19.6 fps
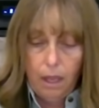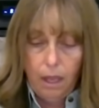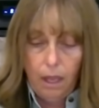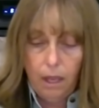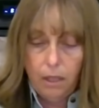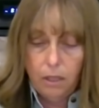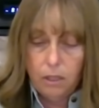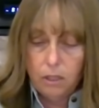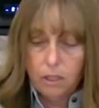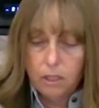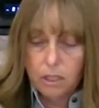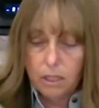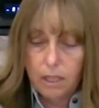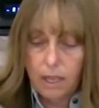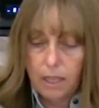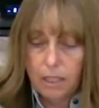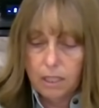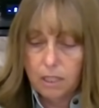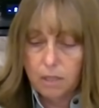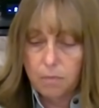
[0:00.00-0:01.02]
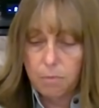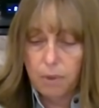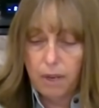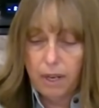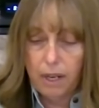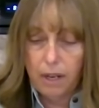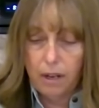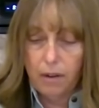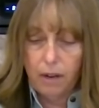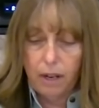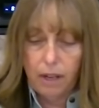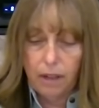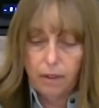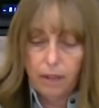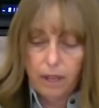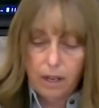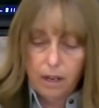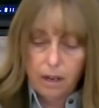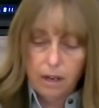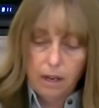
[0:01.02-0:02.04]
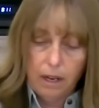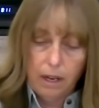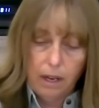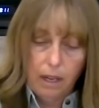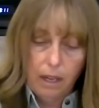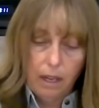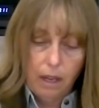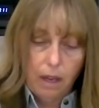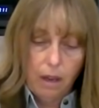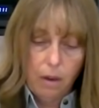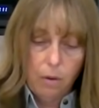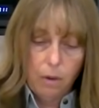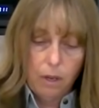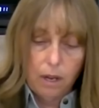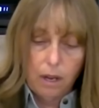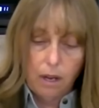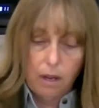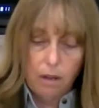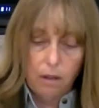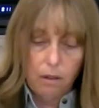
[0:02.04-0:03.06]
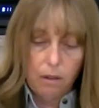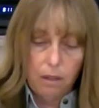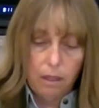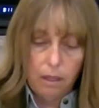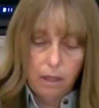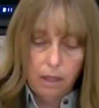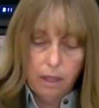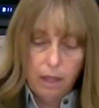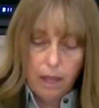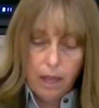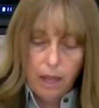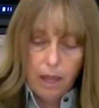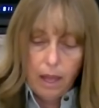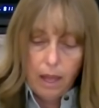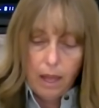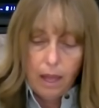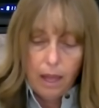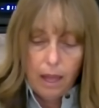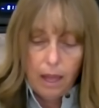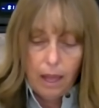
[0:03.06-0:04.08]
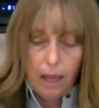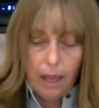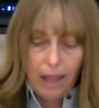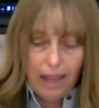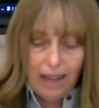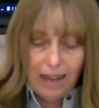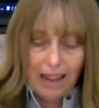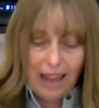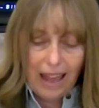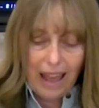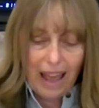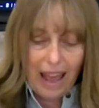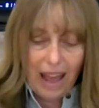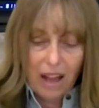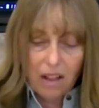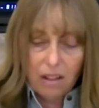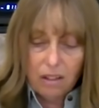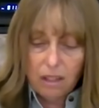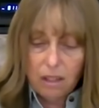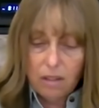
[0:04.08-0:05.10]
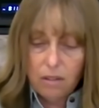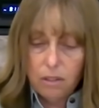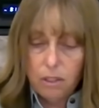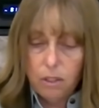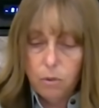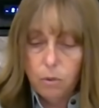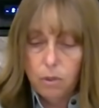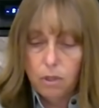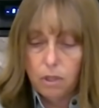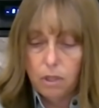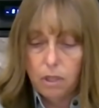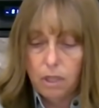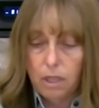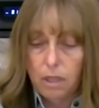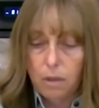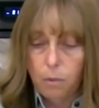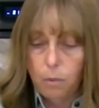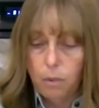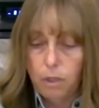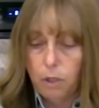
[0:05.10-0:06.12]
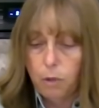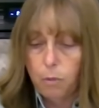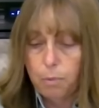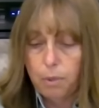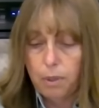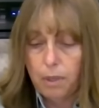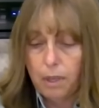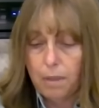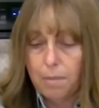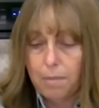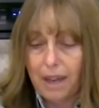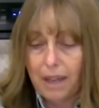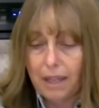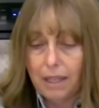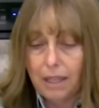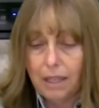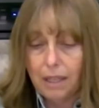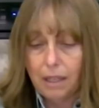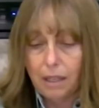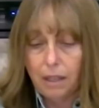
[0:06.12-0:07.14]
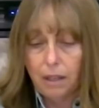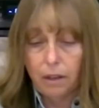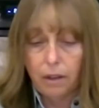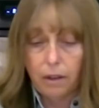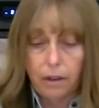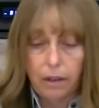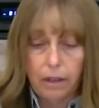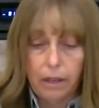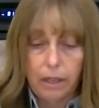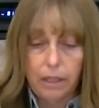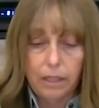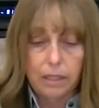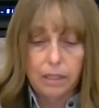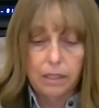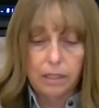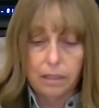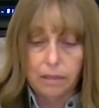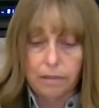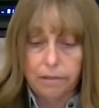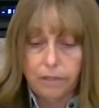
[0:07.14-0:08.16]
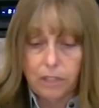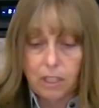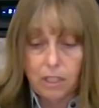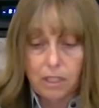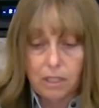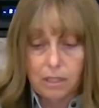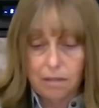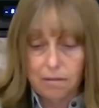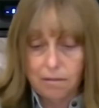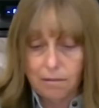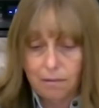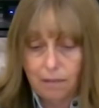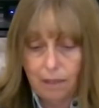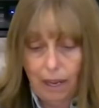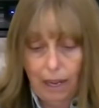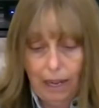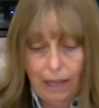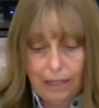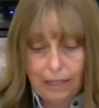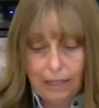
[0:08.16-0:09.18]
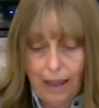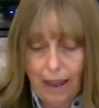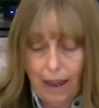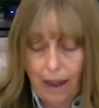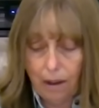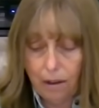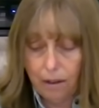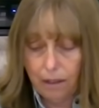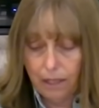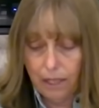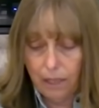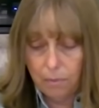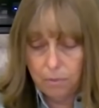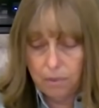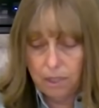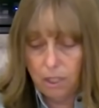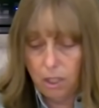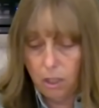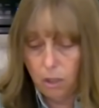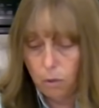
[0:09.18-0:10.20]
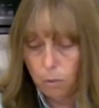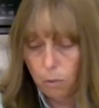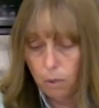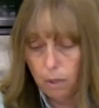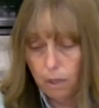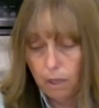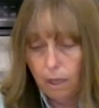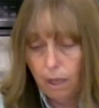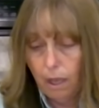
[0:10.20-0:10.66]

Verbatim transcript: And you just kind of spread it around there and coat it all. And how long you cook it when you put it back in here is just entirely up to you.